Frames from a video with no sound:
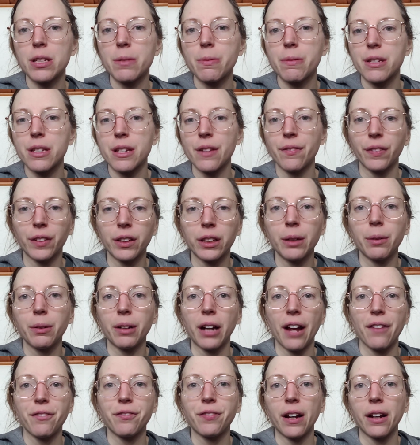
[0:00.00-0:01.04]
specifically what
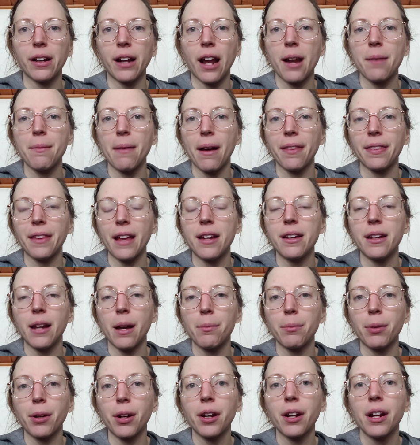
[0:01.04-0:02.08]
I found out about that
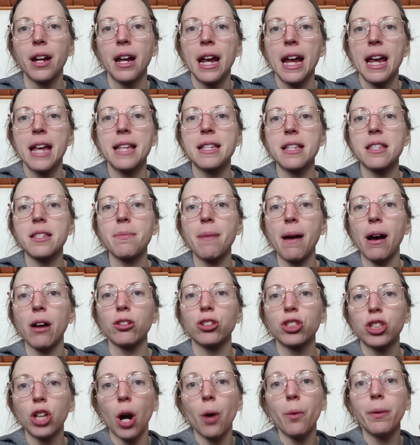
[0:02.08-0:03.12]
number is it's
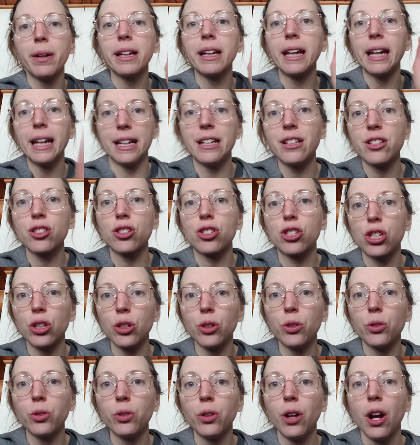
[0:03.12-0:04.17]
about going
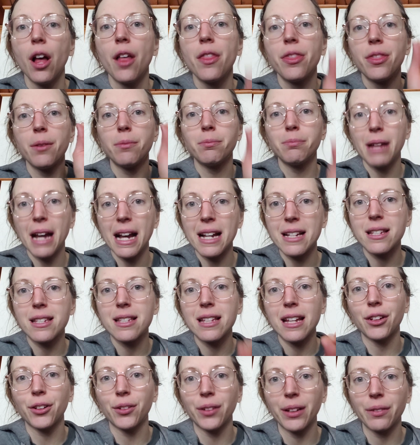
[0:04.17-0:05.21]
into the mess
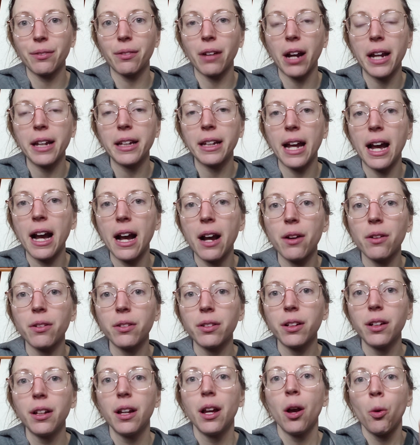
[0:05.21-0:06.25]
that you're in right now
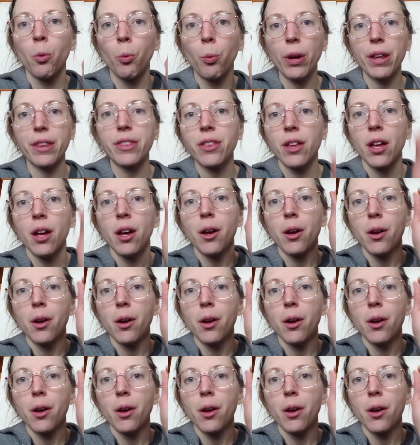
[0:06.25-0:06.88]
with